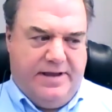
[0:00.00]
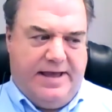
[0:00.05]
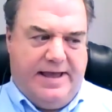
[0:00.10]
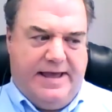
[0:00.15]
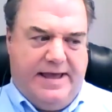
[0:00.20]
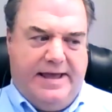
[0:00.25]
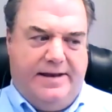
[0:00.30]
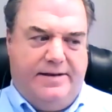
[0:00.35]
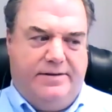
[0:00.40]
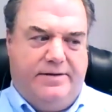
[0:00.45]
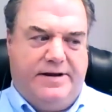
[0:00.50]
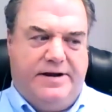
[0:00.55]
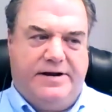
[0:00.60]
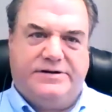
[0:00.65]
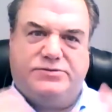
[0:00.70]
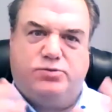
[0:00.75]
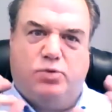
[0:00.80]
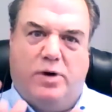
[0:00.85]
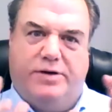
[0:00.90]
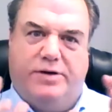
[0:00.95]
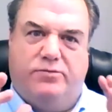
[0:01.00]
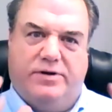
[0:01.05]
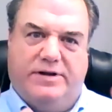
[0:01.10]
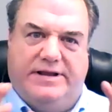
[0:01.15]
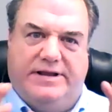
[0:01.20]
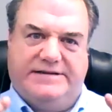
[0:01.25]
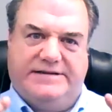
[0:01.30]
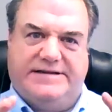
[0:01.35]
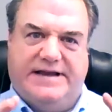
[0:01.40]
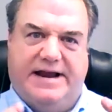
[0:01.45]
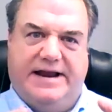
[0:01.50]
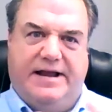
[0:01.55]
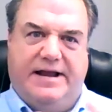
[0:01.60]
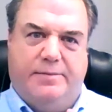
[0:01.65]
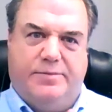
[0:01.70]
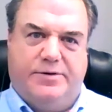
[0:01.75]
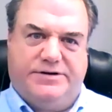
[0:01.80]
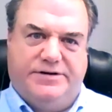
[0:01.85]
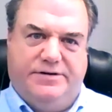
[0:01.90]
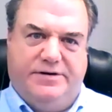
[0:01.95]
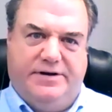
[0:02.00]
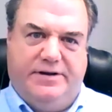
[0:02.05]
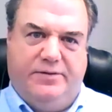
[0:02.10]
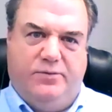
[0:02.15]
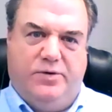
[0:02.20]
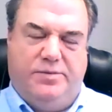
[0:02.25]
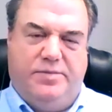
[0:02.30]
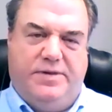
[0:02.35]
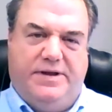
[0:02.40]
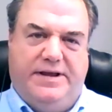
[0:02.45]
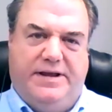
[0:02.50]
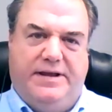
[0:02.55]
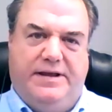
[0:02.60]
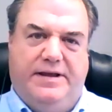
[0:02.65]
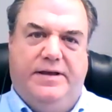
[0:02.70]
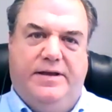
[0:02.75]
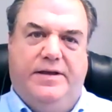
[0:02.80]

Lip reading: And here's one really exciting opportunity would be